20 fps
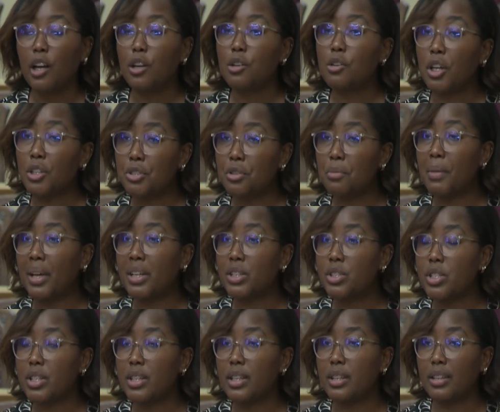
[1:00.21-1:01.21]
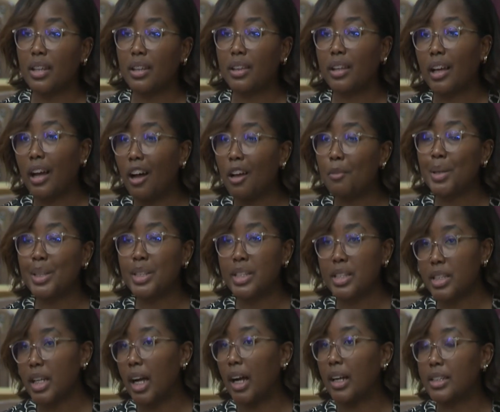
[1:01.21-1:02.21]
Not to mention that the government's
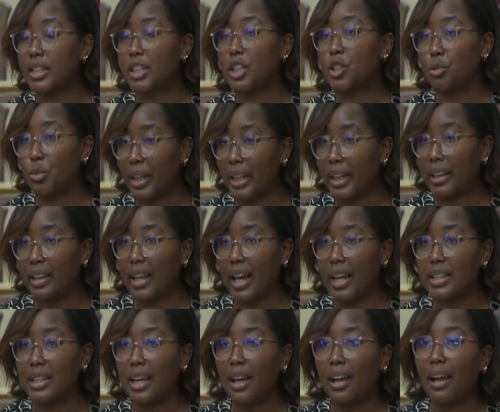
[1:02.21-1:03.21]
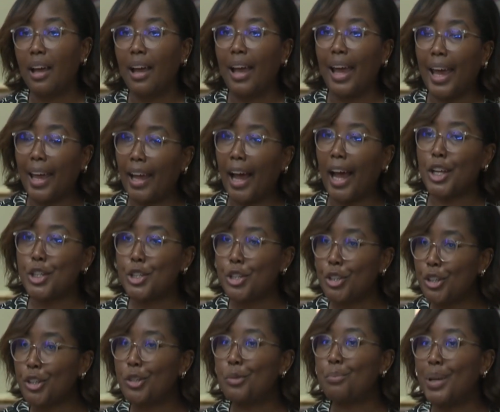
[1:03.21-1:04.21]
stance is really that AI
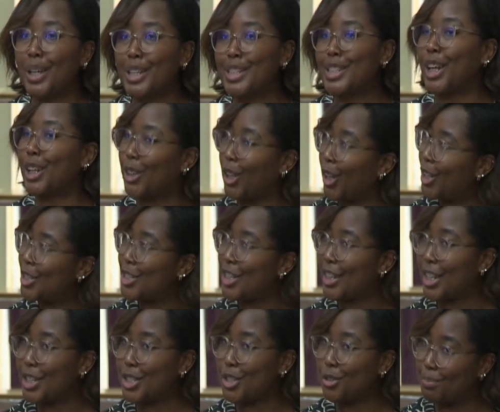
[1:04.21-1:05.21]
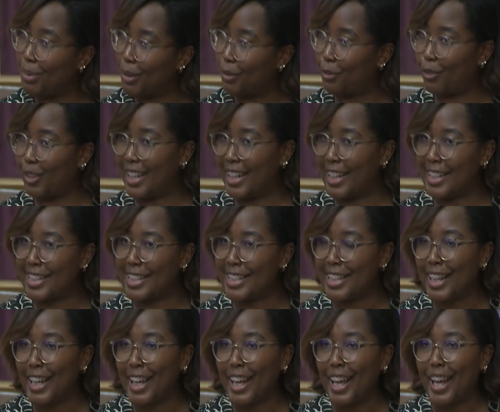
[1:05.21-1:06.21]
shouldn't be a technology that should be feared.
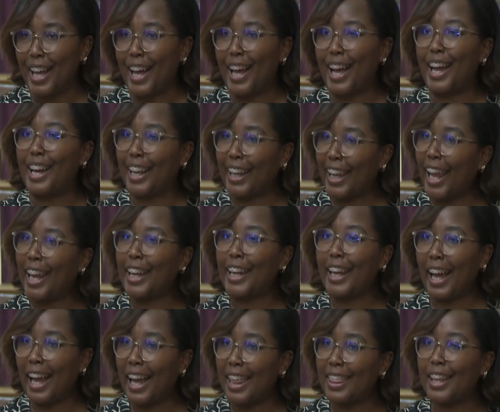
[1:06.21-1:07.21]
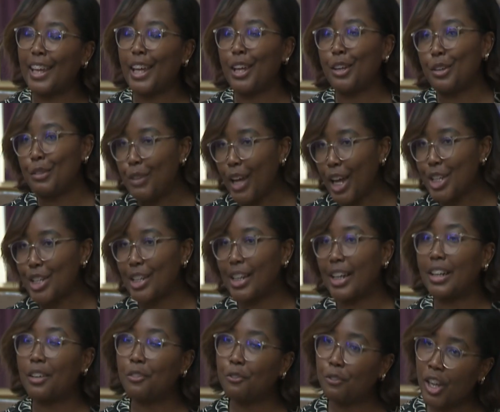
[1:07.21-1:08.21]
Uh, like any other innovation
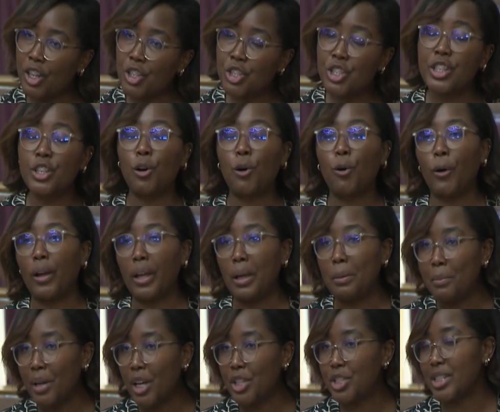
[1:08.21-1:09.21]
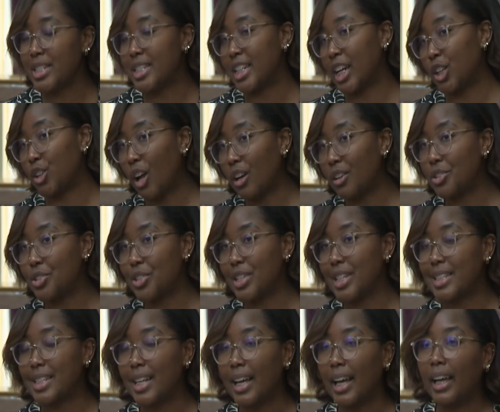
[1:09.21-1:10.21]
and invention or emerging
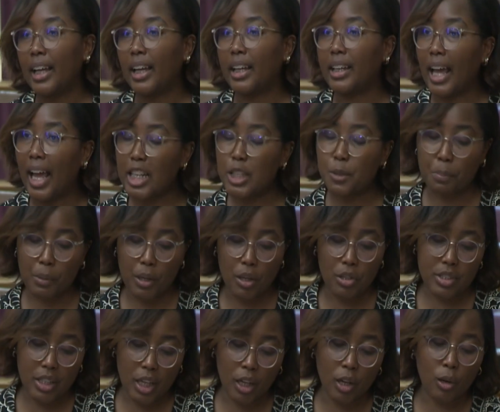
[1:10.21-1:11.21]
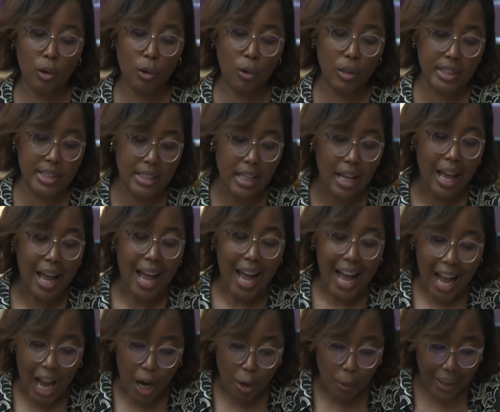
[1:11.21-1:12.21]
technologies, it has pros and cons.
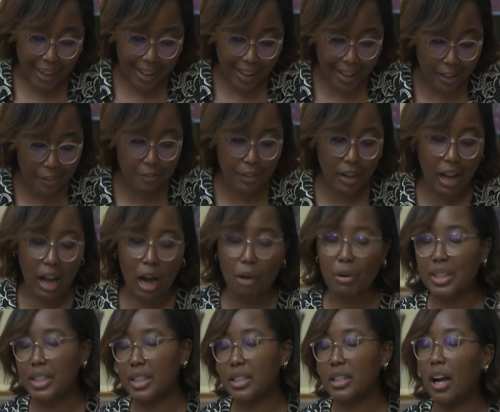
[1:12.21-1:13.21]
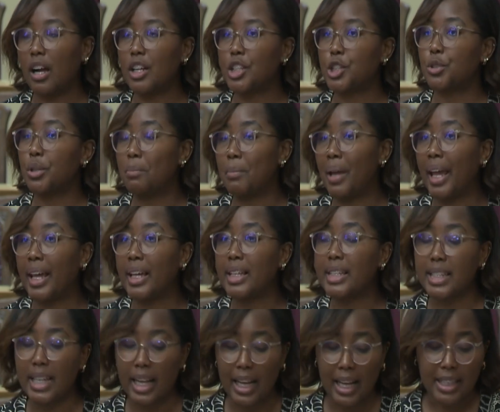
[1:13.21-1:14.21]
However, our stance
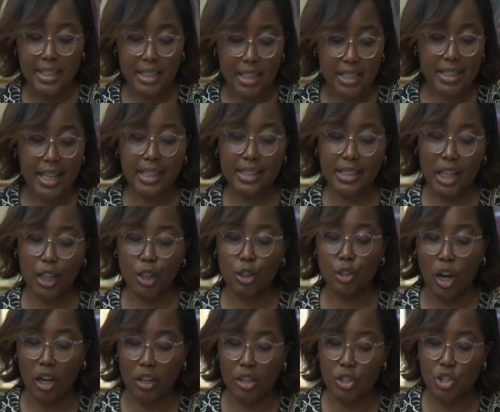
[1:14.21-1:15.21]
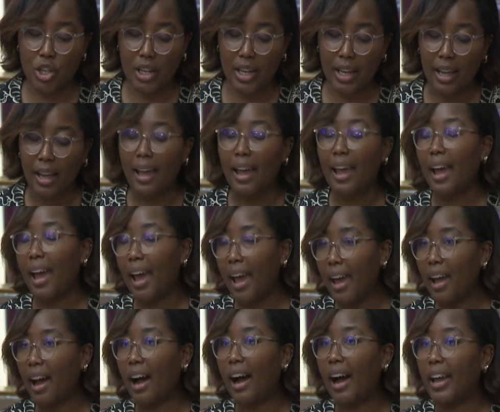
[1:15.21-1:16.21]
remains, just like technology,
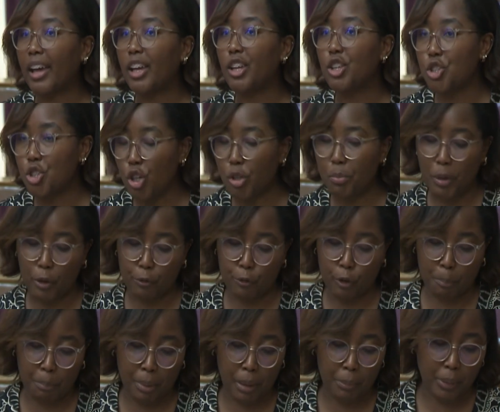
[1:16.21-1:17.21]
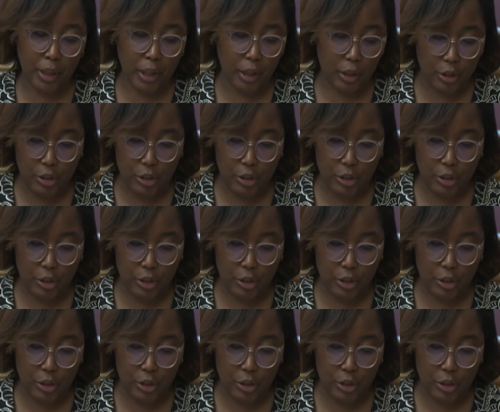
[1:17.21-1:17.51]
AI should be for public good.